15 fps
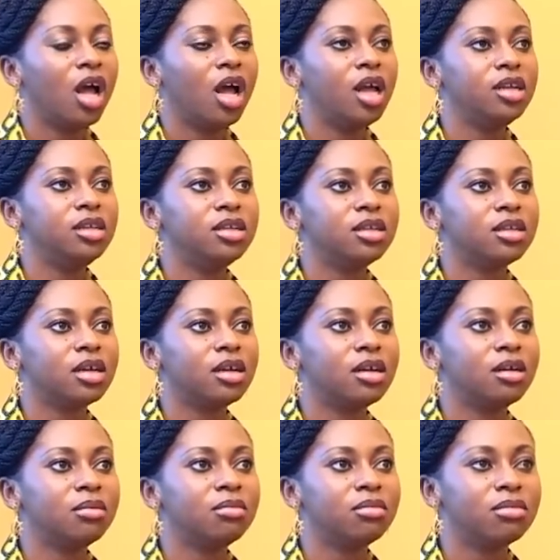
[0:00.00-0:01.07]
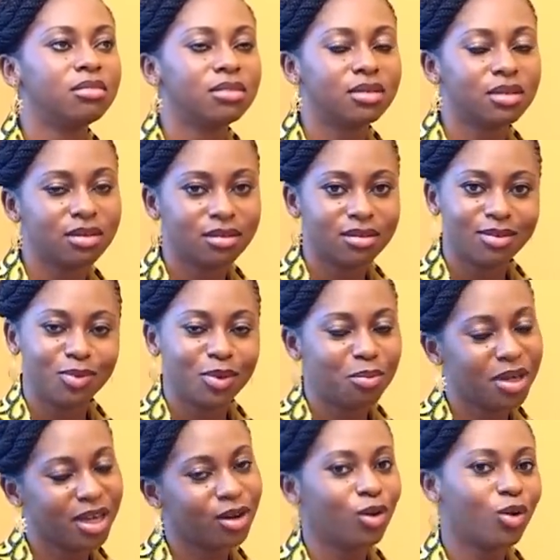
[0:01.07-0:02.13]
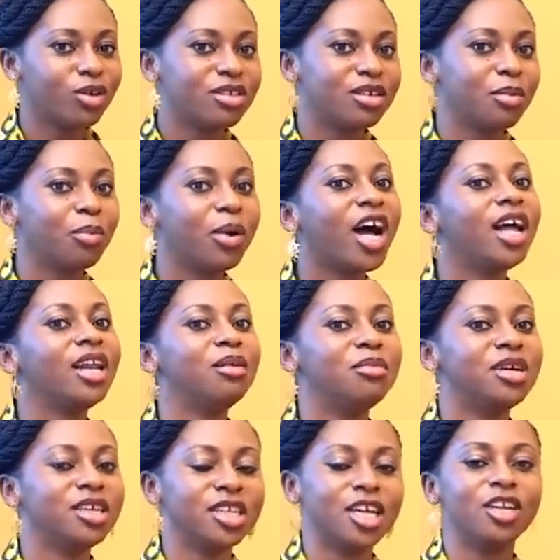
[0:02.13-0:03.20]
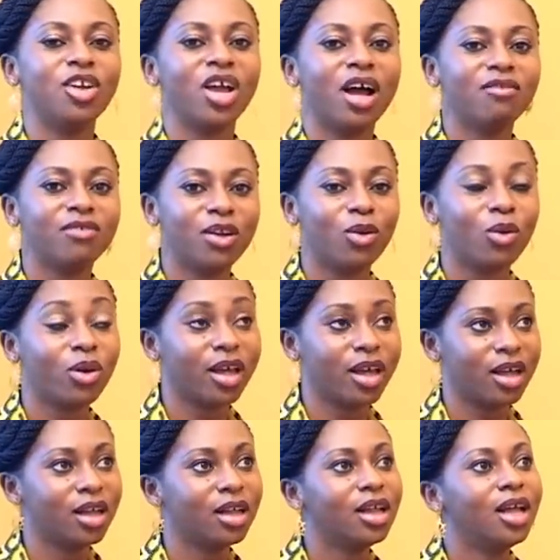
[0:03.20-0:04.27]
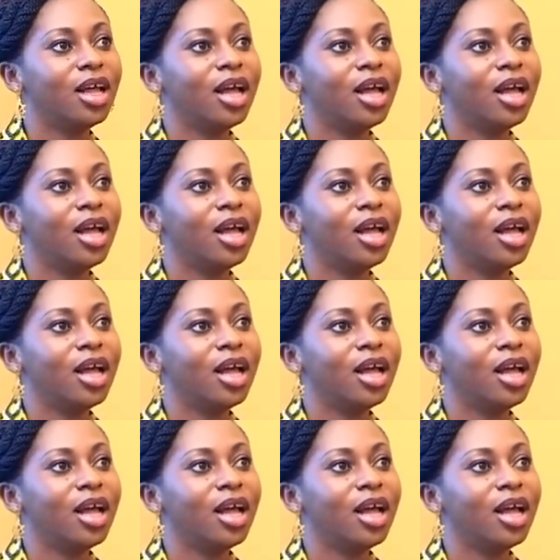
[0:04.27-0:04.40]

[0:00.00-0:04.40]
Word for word: And um, since we make laws in parliament and you have a lawyer